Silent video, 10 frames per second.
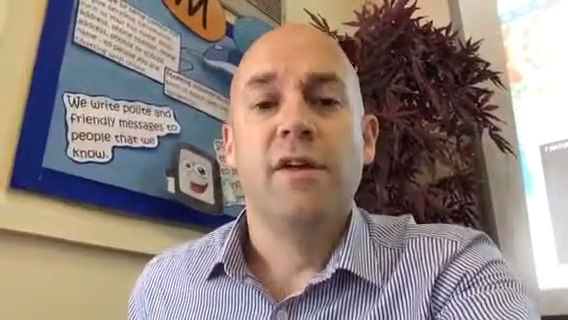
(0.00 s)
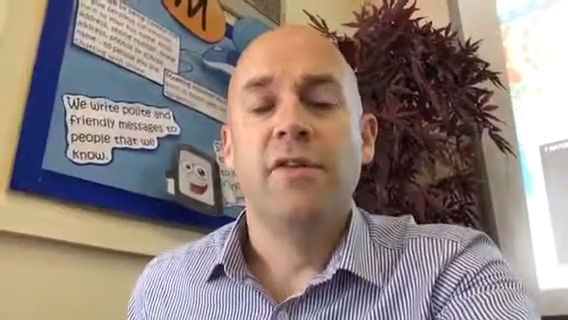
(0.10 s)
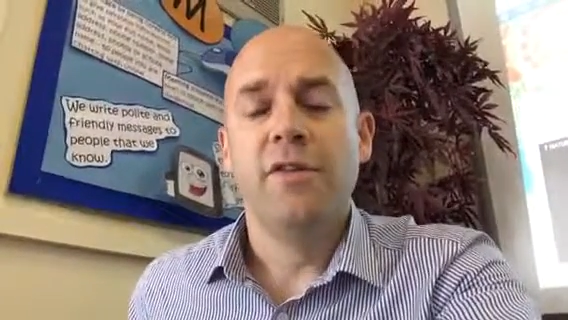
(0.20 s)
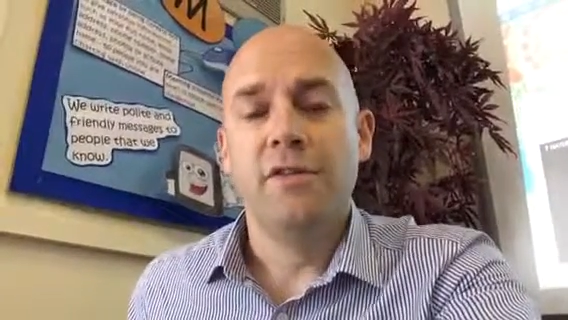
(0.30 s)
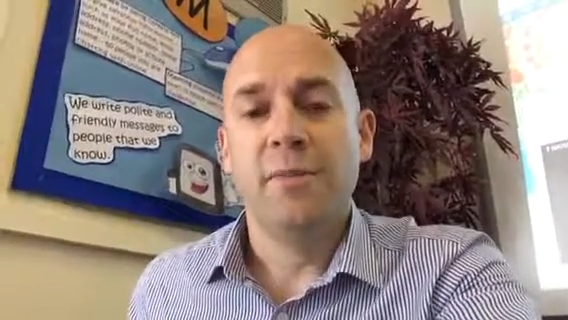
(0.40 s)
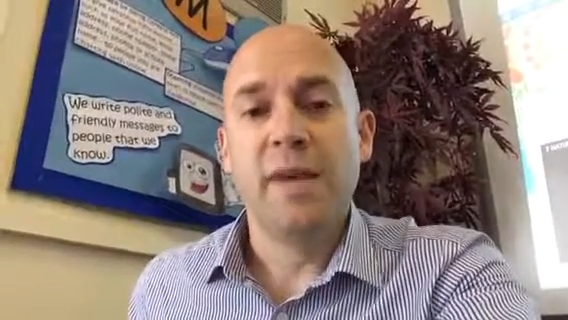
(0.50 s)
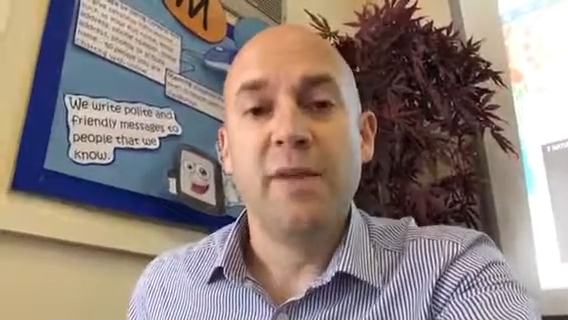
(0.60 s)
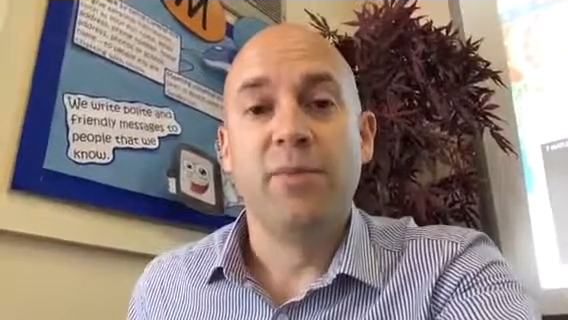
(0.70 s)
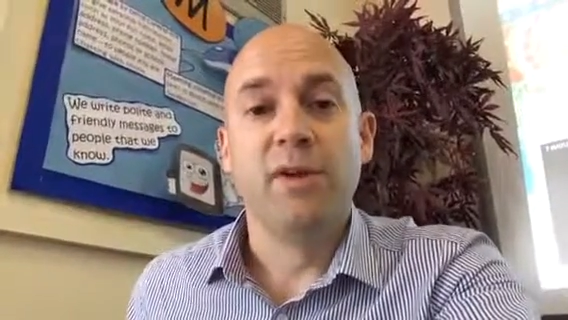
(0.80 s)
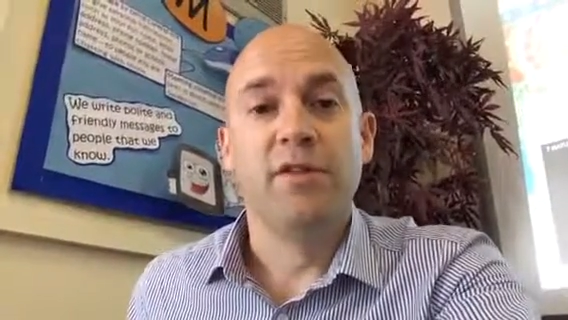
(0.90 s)
That there are
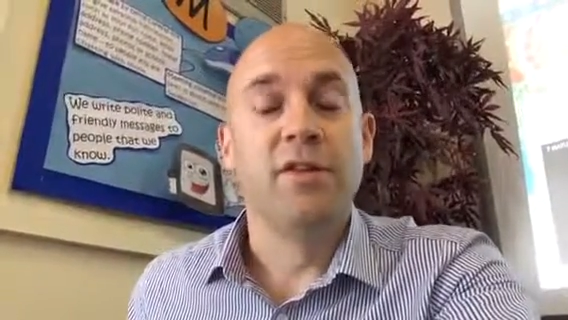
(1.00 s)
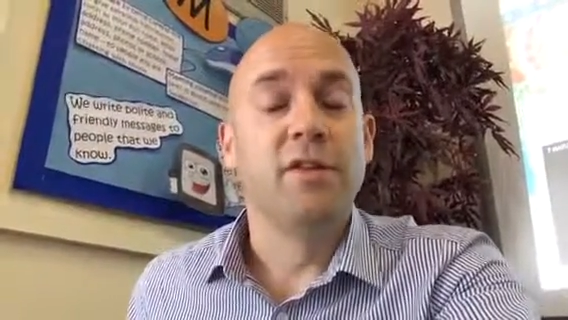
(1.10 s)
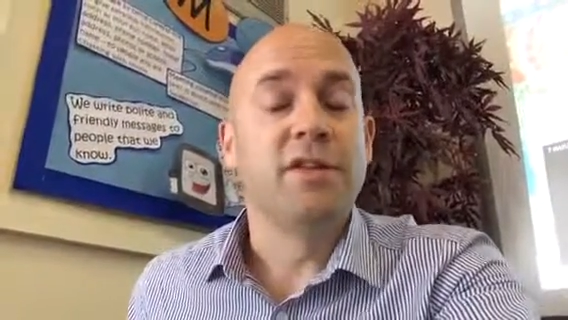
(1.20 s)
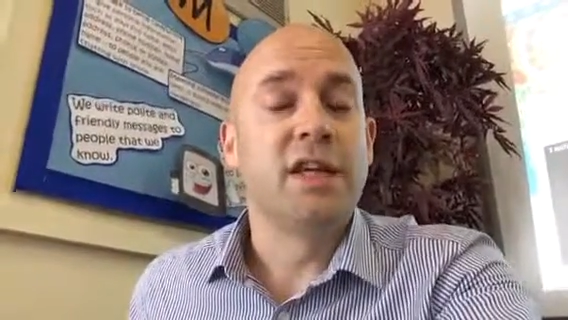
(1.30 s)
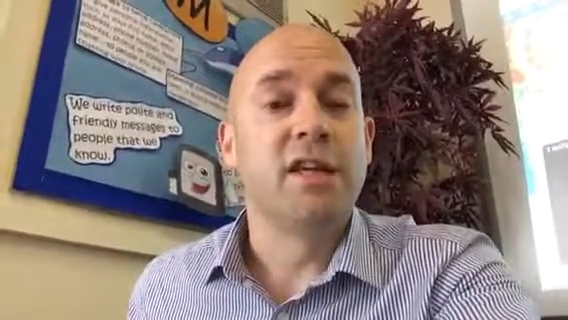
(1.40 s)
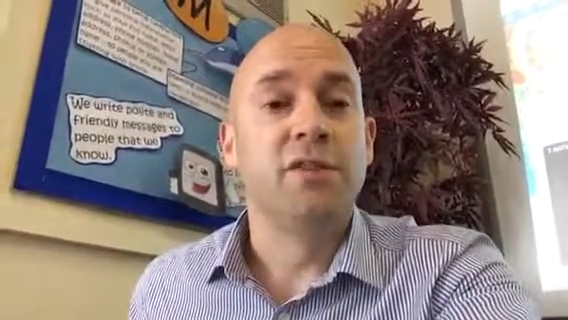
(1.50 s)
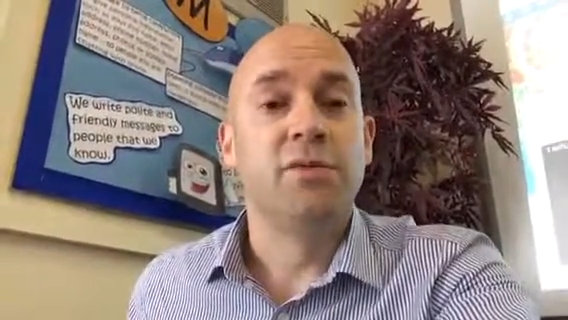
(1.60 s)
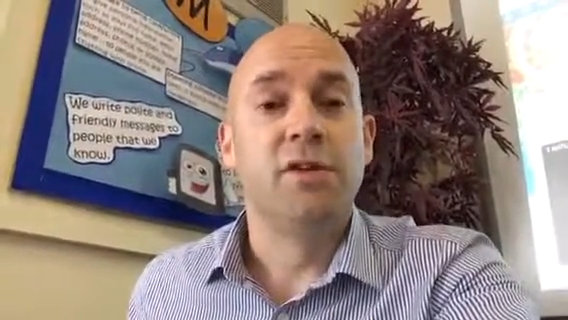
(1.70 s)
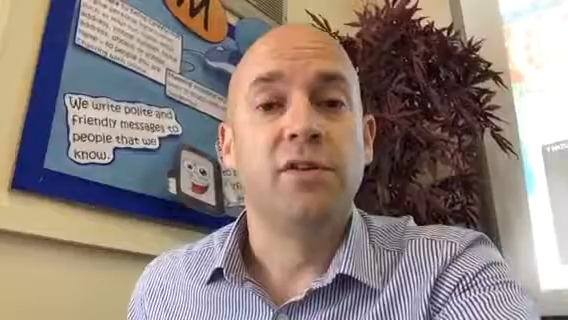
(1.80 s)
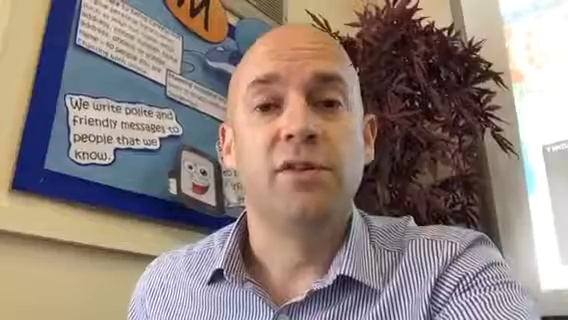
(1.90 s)
people on the other side of the
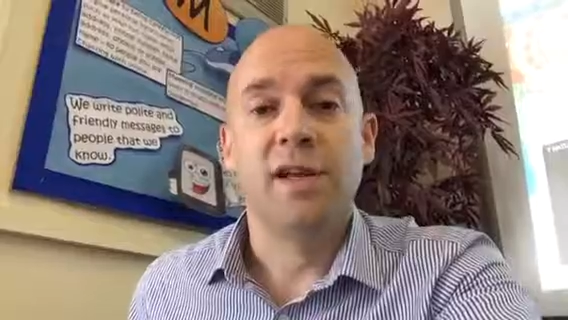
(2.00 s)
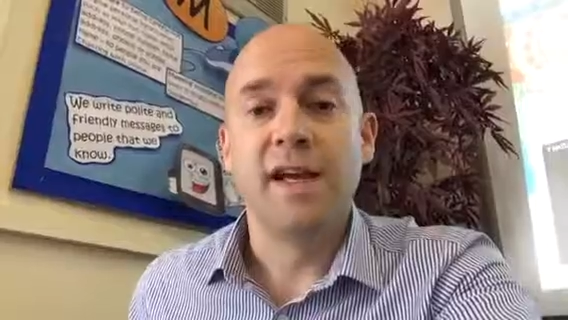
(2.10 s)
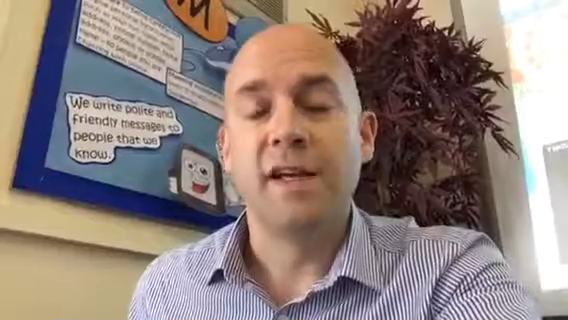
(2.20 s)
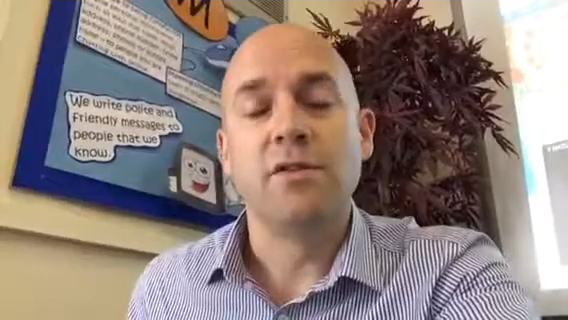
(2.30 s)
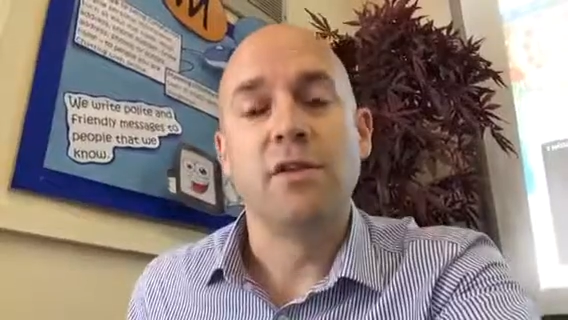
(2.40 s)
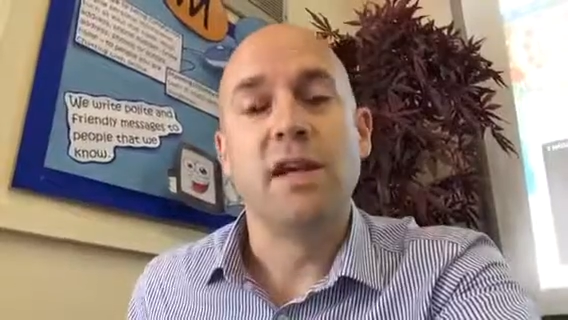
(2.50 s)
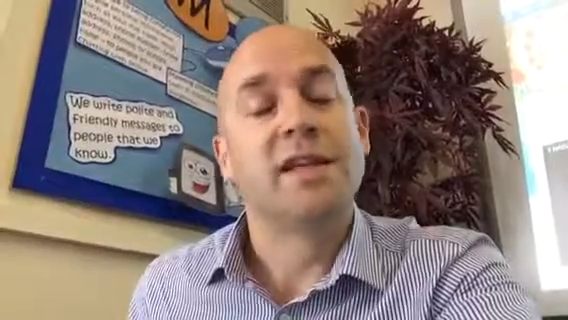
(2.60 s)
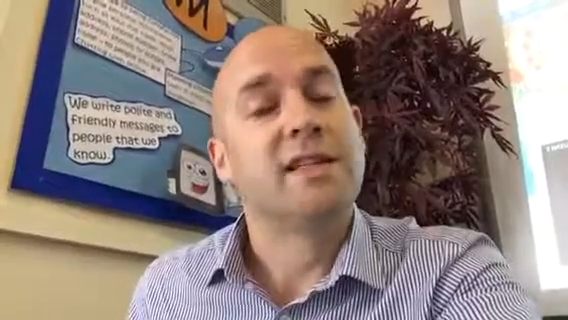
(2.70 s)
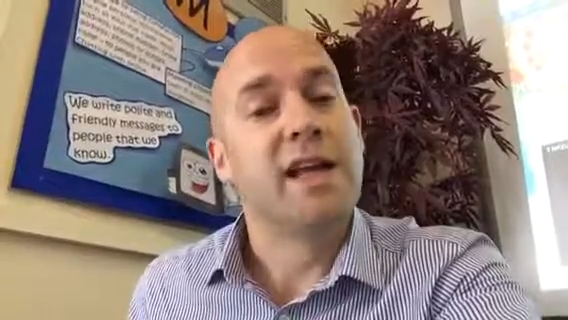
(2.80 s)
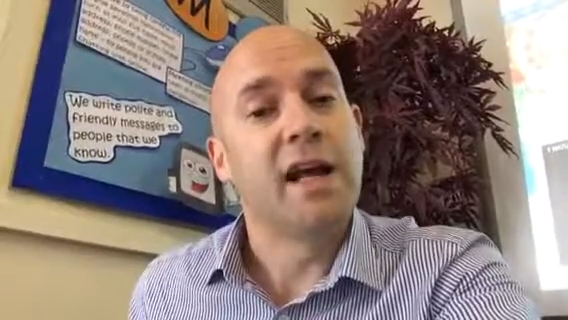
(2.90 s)
world who like doing
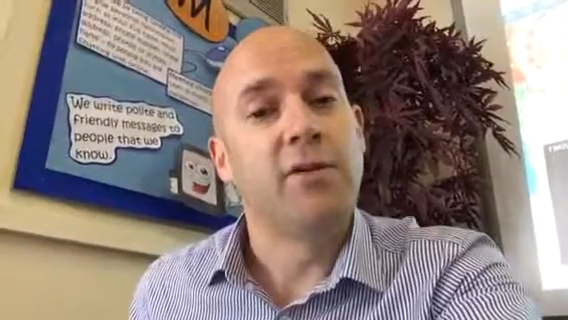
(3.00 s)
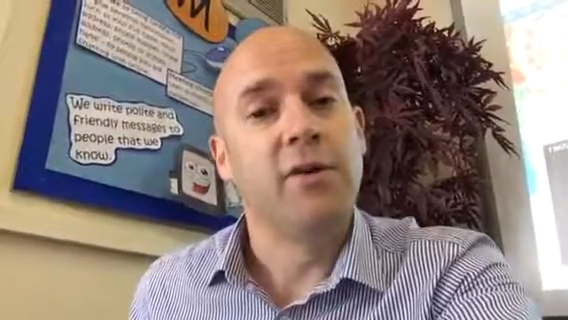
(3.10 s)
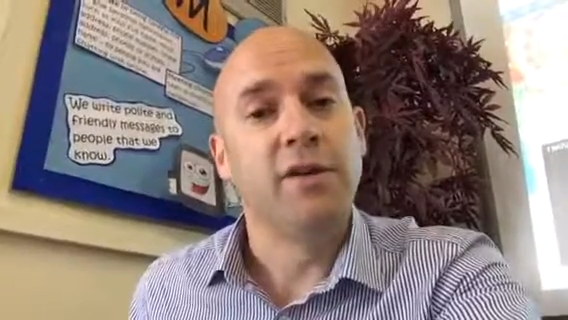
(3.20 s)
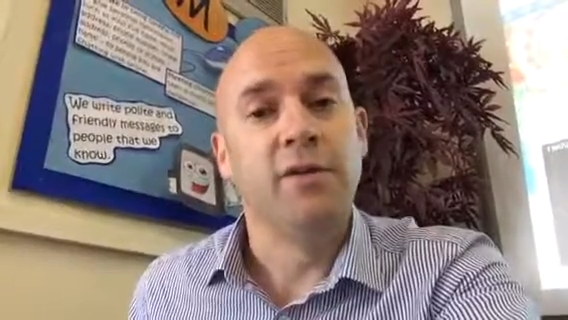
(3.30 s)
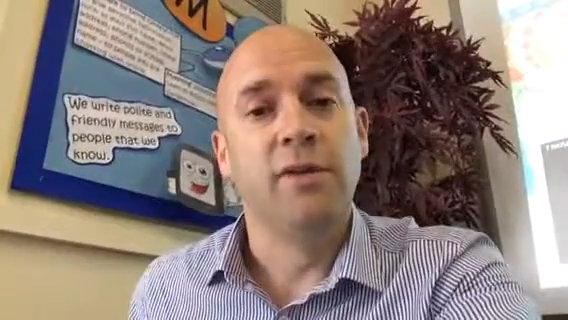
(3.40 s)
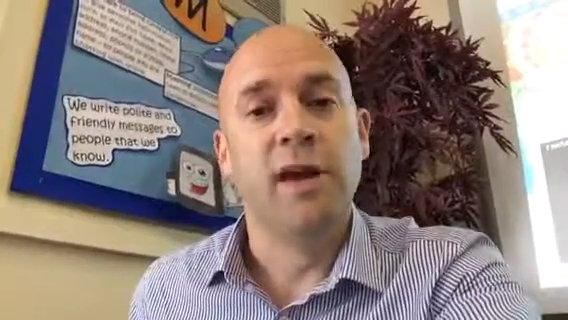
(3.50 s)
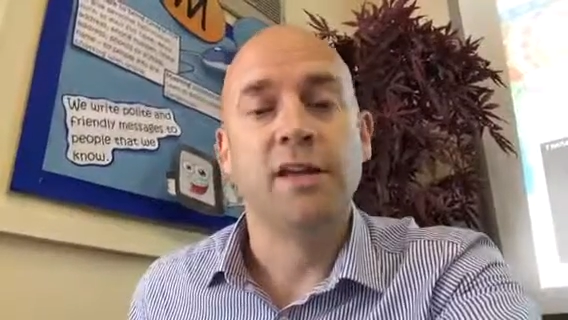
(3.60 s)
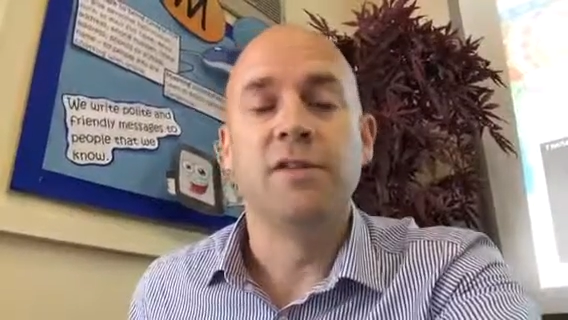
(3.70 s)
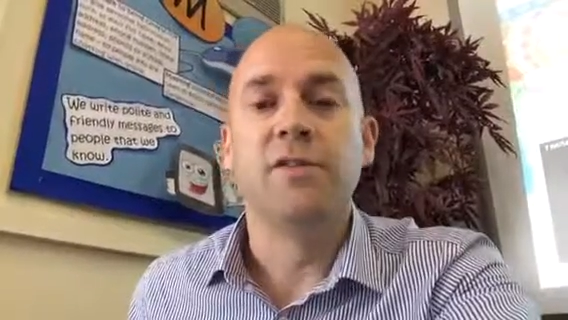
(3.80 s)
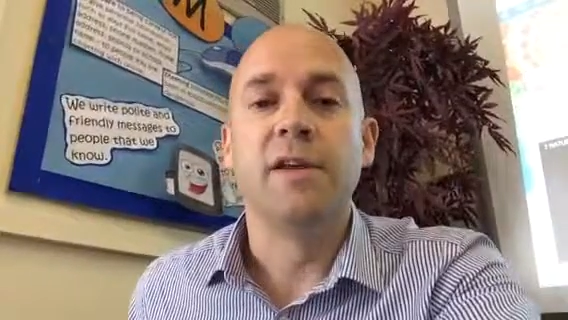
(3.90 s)
exactly what you
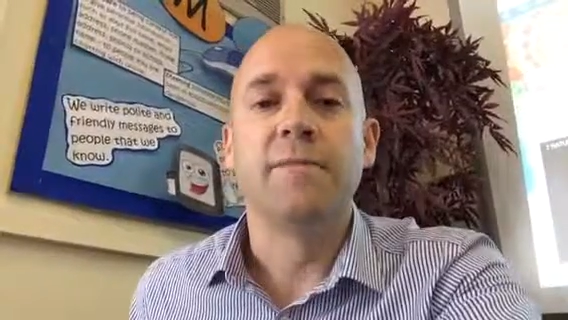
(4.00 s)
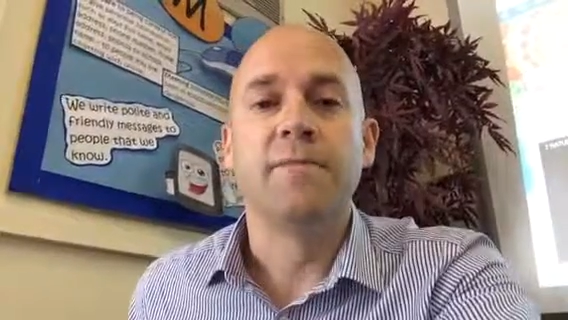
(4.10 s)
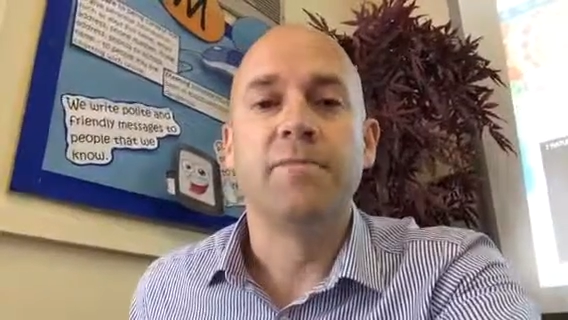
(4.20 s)
like doing.